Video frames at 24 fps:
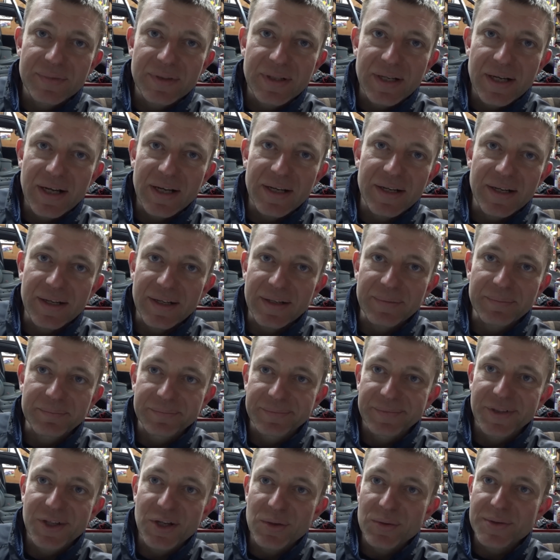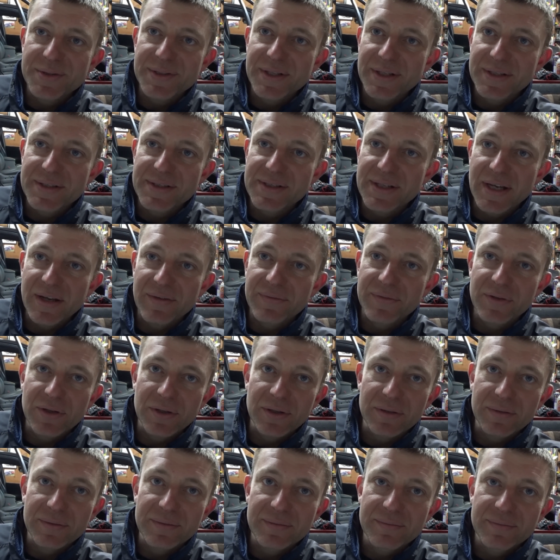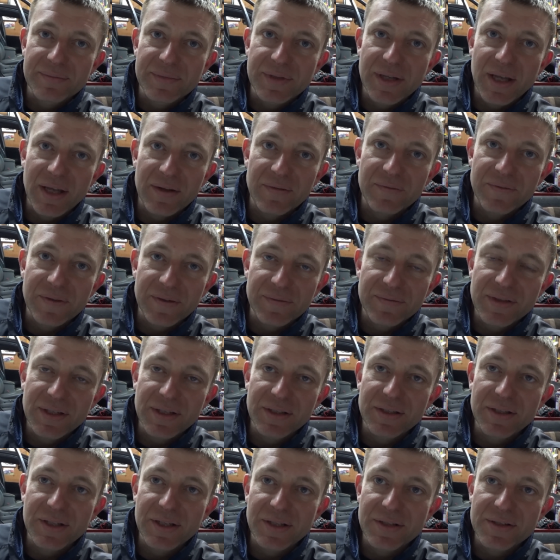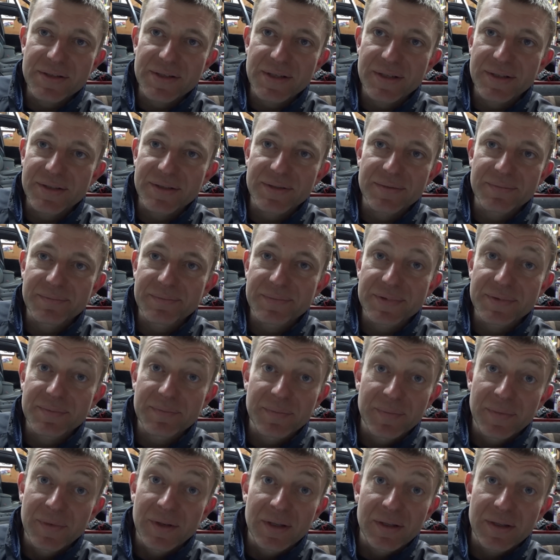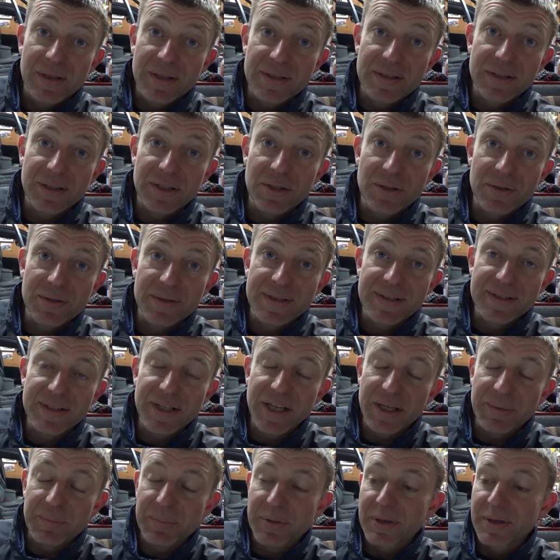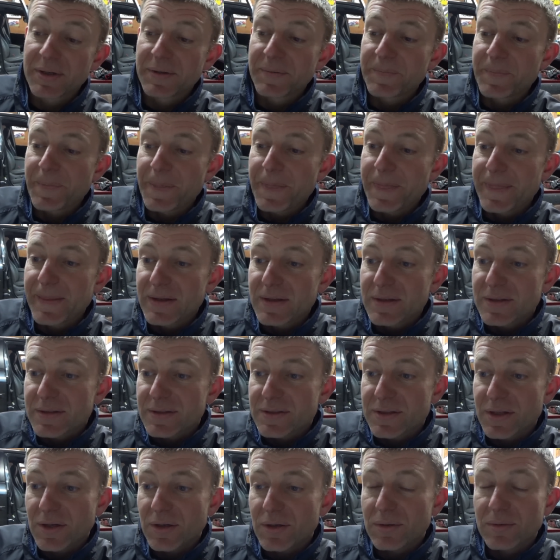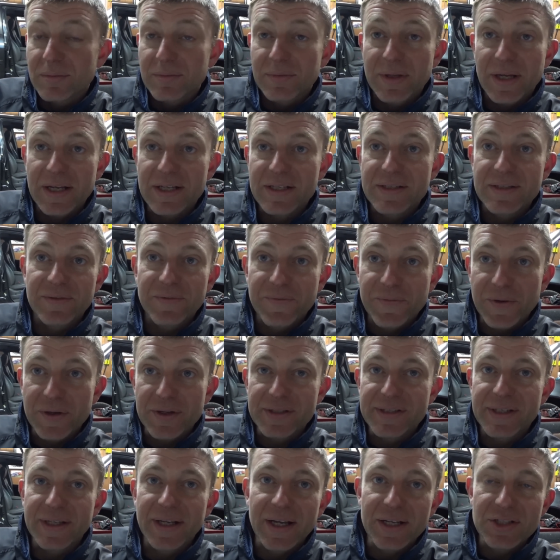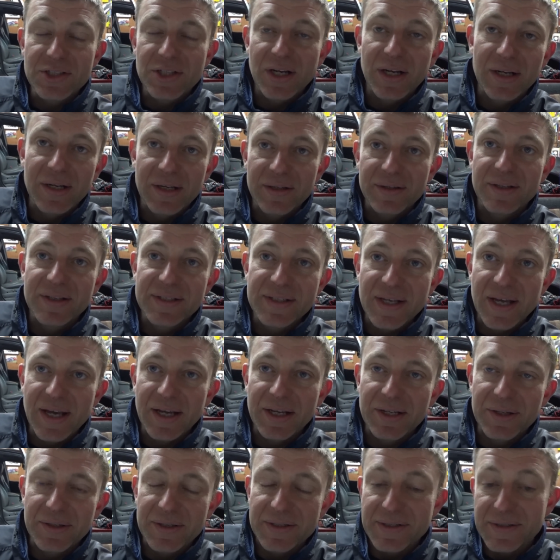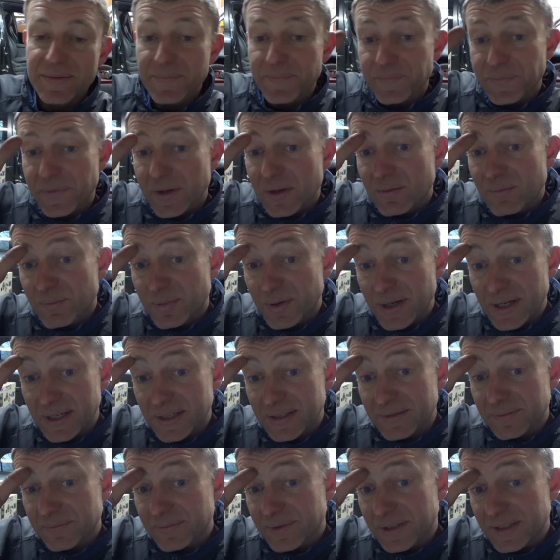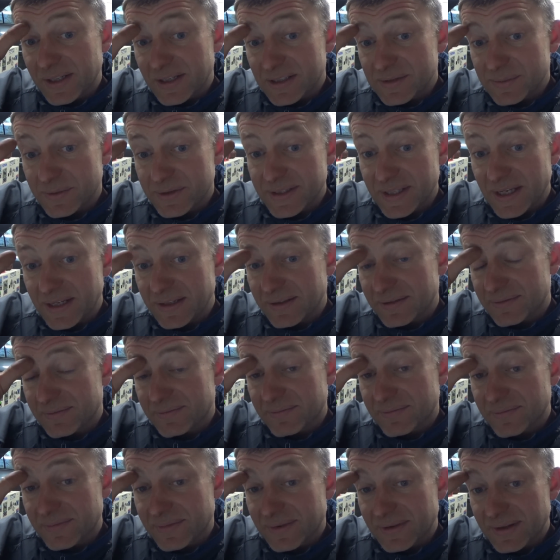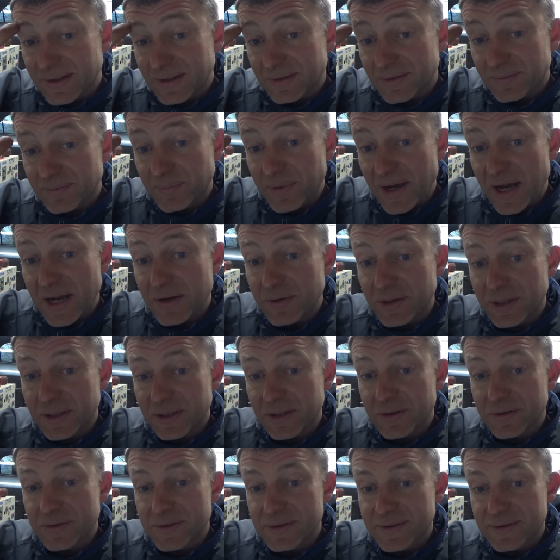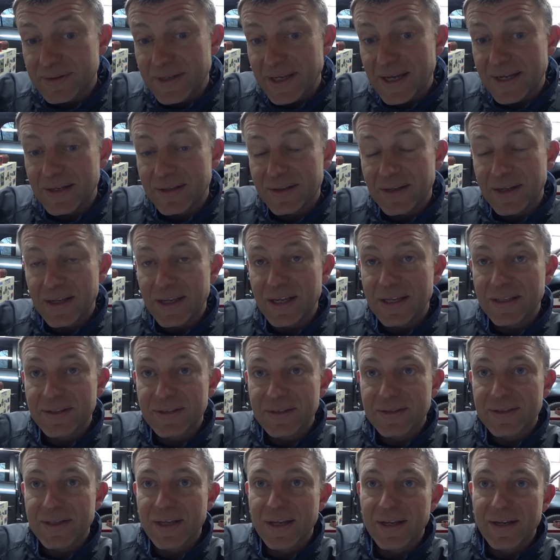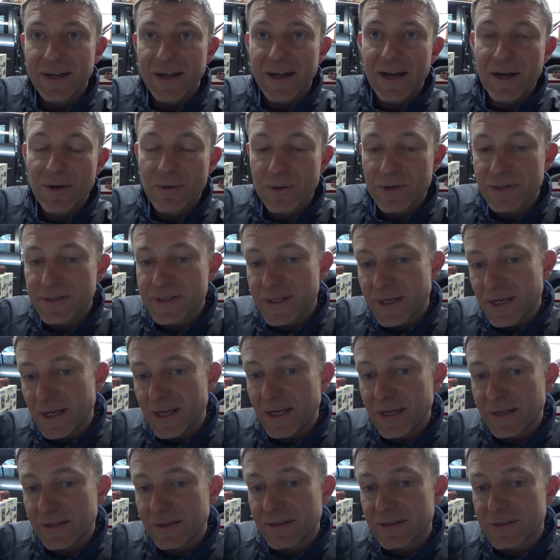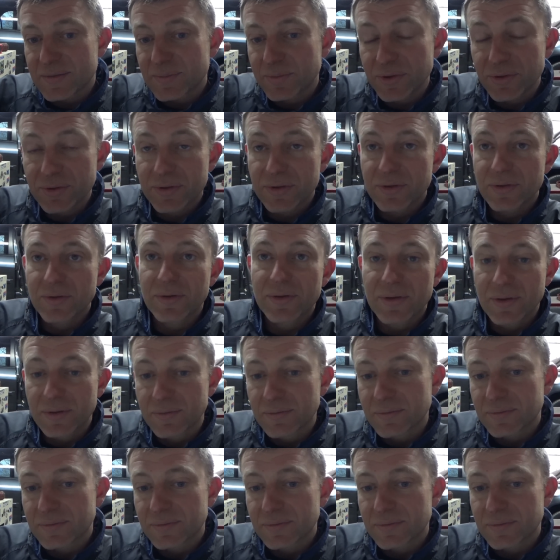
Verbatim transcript: kind of goes nuts after 10, 15 years and doesn't go to sleep. So that's the first thing I check on these Acuras. But the customer said the battery goes dead in 8 to 10 hours and this Bluetooth